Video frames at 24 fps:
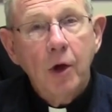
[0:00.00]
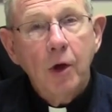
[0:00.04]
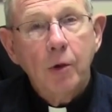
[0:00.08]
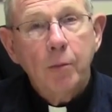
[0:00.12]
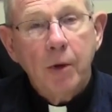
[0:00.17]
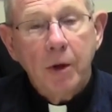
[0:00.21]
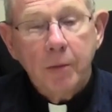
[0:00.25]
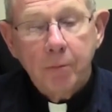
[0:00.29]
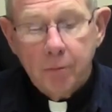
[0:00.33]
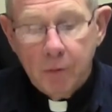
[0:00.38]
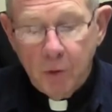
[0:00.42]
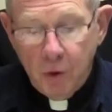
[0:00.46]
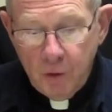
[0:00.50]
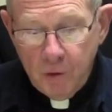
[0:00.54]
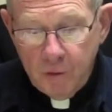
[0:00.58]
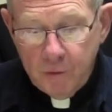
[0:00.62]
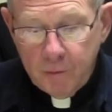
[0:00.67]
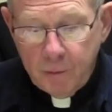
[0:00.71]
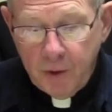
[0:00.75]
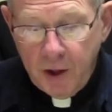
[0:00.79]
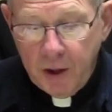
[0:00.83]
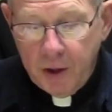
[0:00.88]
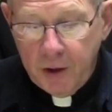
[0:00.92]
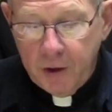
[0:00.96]
but
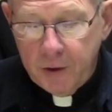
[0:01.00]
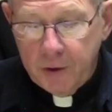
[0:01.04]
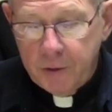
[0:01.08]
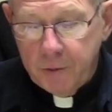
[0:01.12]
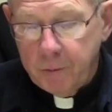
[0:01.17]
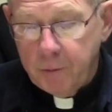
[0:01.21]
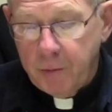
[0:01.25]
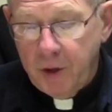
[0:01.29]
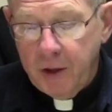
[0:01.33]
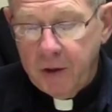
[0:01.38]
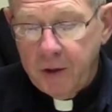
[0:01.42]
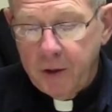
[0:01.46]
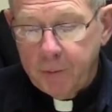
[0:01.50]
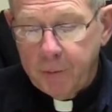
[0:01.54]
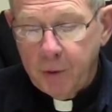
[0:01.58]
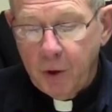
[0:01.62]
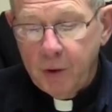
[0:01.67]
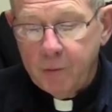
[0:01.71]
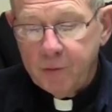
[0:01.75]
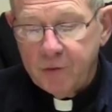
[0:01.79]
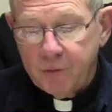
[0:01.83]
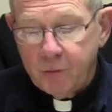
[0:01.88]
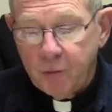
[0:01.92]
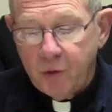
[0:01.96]
moved by the
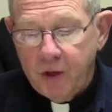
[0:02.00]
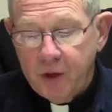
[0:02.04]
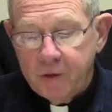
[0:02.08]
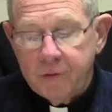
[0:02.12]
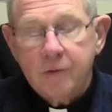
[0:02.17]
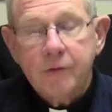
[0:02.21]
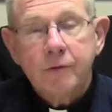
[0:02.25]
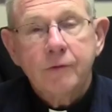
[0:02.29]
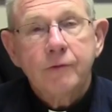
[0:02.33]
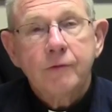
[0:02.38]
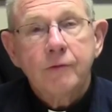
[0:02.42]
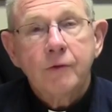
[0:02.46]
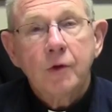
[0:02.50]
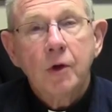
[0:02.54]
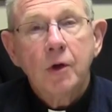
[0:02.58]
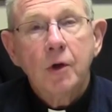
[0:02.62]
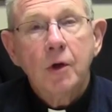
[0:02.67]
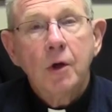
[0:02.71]
Pope's presence.